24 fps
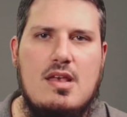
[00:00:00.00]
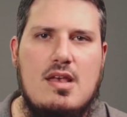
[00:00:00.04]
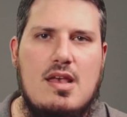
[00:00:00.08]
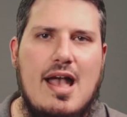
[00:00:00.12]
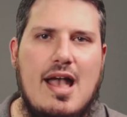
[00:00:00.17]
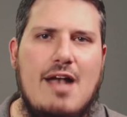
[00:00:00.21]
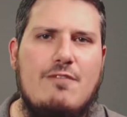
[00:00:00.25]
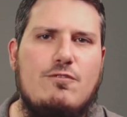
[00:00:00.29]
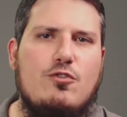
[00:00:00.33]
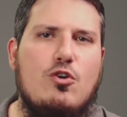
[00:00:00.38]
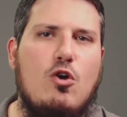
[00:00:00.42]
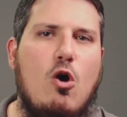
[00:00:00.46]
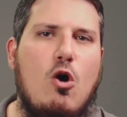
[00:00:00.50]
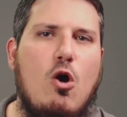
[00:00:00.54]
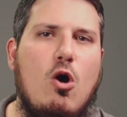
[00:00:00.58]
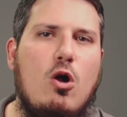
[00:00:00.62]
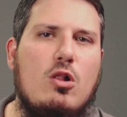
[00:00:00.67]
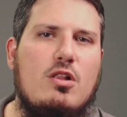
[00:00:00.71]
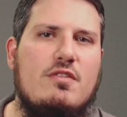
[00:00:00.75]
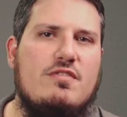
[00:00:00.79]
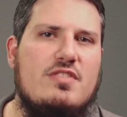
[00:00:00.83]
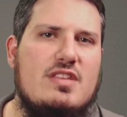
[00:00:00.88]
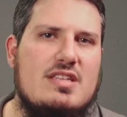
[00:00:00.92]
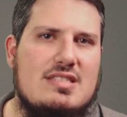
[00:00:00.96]
After
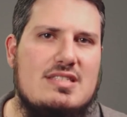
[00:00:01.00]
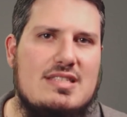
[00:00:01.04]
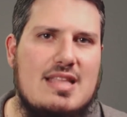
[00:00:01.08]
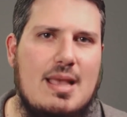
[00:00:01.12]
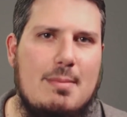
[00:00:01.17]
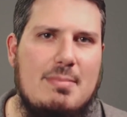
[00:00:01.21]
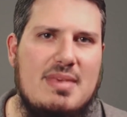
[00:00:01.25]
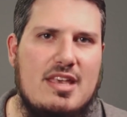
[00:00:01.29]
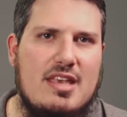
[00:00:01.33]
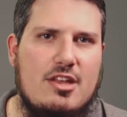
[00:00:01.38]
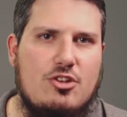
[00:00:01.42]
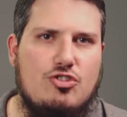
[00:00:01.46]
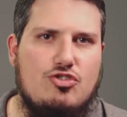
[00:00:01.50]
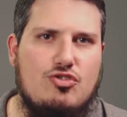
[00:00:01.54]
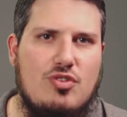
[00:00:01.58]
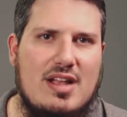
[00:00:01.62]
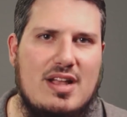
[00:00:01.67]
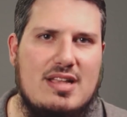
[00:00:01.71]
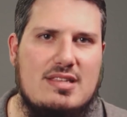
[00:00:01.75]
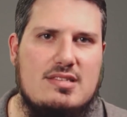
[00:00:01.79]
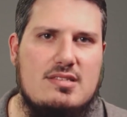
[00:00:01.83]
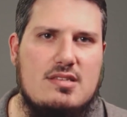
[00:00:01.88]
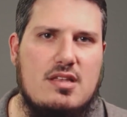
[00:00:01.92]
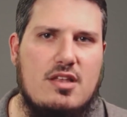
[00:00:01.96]
all of this, let me
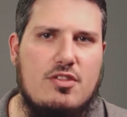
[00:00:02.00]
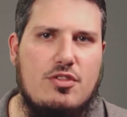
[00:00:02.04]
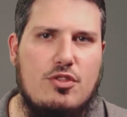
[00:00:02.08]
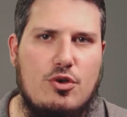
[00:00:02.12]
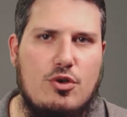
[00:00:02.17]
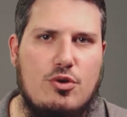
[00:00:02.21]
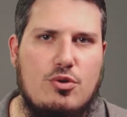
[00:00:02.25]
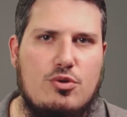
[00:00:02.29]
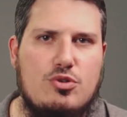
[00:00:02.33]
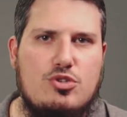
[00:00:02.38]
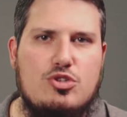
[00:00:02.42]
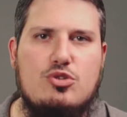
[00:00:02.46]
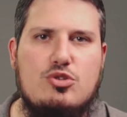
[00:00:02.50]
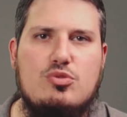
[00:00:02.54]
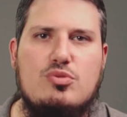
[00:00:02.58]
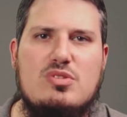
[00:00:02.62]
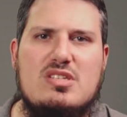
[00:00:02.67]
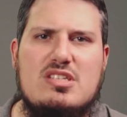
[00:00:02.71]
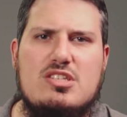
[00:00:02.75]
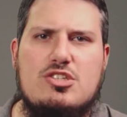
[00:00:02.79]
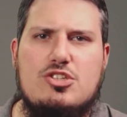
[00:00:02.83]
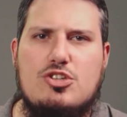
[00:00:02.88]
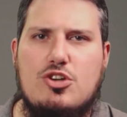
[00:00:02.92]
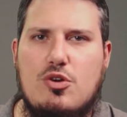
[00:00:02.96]
address those who
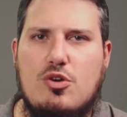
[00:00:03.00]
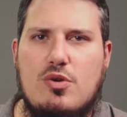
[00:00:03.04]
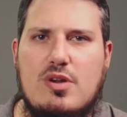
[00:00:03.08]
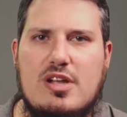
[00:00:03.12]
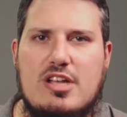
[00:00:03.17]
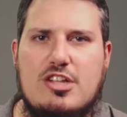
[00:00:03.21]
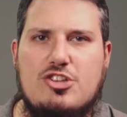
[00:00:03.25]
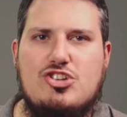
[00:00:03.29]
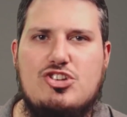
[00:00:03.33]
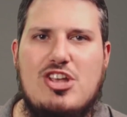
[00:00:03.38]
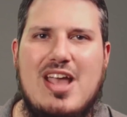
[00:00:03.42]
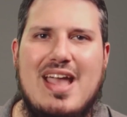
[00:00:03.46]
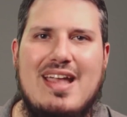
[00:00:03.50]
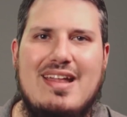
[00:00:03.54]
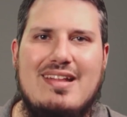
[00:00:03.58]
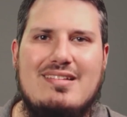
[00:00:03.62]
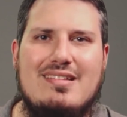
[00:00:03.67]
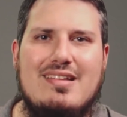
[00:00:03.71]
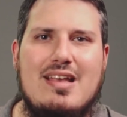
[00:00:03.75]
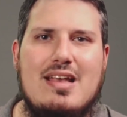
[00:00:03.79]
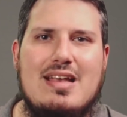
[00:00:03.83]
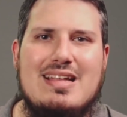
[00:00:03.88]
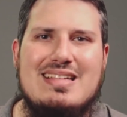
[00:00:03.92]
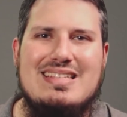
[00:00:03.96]
discourage
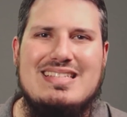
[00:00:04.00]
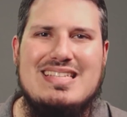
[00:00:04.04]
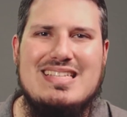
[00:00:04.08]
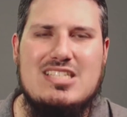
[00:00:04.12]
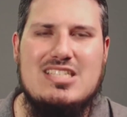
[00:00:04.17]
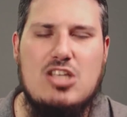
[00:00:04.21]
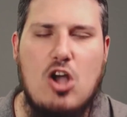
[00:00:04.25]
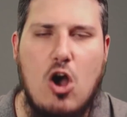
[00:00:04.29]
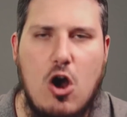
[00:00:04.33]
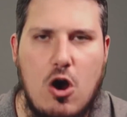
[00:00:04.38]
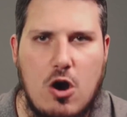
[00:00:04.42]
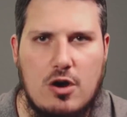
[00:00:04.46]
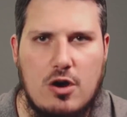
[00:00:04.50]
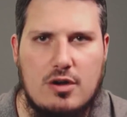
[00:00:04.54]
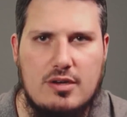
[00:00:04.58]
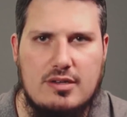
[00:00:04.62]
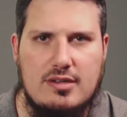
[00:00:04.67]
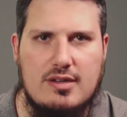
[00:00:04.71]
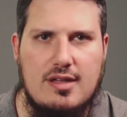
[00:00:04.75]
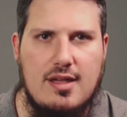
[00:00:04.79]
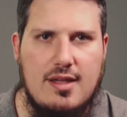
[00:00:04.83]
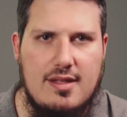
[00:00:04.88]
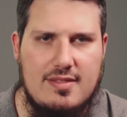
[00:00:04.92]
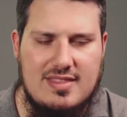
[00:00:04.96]
and
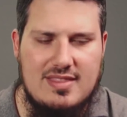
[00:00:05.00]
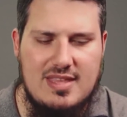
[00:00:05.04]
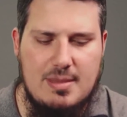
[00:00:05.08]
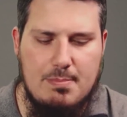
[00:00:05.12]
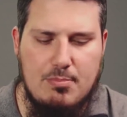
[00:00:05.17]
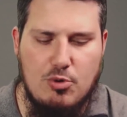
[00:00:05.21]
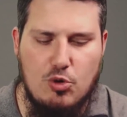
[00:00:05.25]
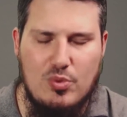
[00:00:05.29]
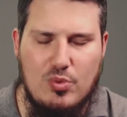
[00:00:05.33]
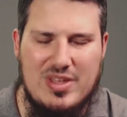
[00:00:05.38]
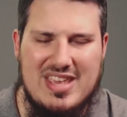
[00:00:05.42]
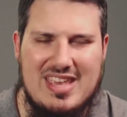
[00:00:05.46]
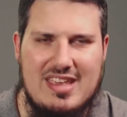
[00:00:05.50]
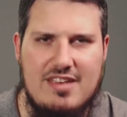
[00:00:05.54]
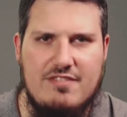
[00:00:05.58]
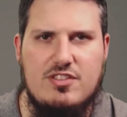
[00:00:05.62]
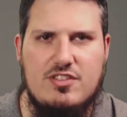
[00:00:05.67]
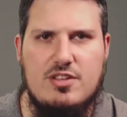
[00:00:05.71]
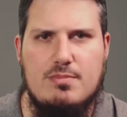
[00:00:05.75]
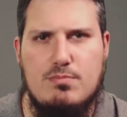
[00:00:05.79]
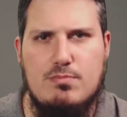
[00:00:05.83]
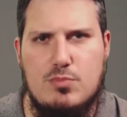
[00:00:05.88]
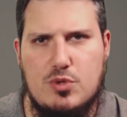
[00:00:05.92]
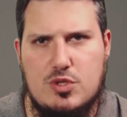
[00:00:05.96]
dishearten the
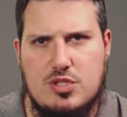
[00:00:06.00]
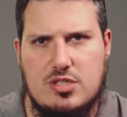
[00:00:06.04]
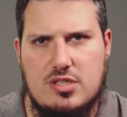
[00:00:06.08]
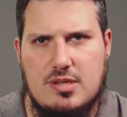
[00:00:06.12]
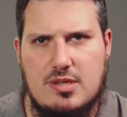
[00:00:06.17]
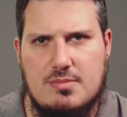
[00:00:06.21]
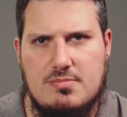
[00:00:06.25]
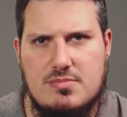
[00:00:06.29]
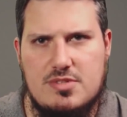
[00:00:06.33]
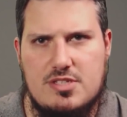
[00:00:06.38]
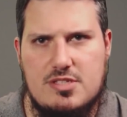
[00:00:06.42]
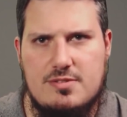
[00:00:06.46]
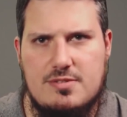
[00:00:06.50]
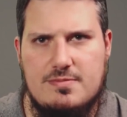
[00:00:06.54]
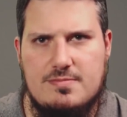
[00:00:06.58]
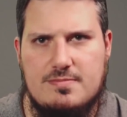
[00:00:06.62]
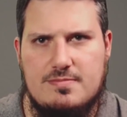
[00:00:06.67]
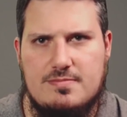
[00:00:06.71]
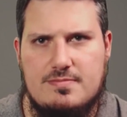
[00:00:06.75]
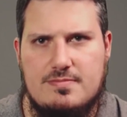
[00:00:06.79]
bereaved Muslims.